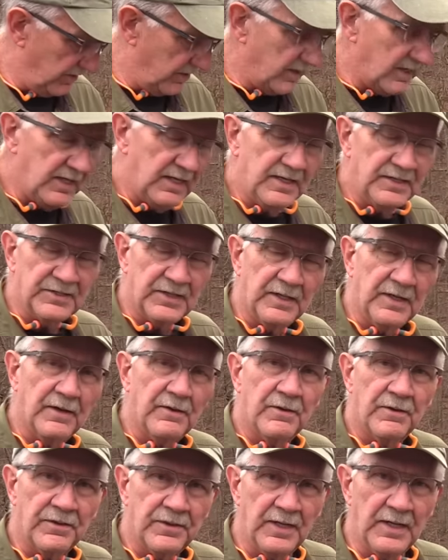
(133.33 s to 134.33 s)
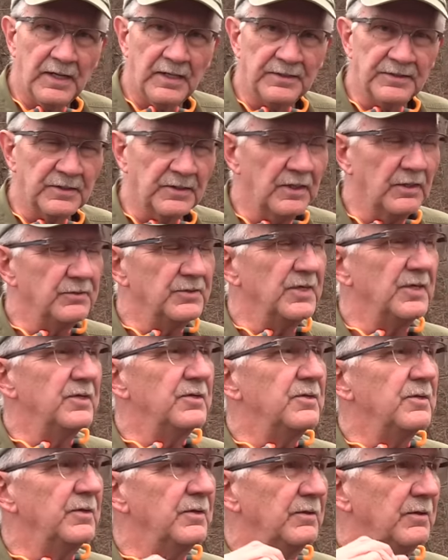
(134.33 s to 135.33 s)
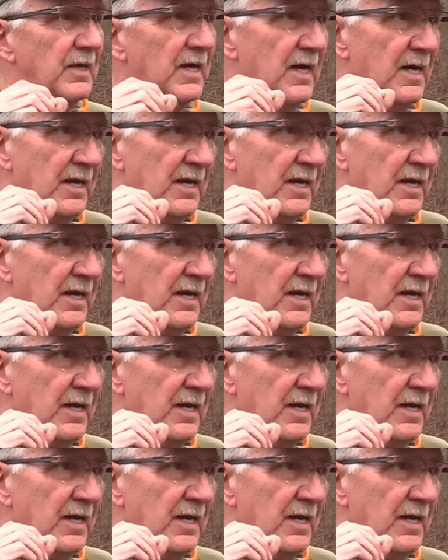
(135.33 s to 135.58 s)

these and other things, and goes into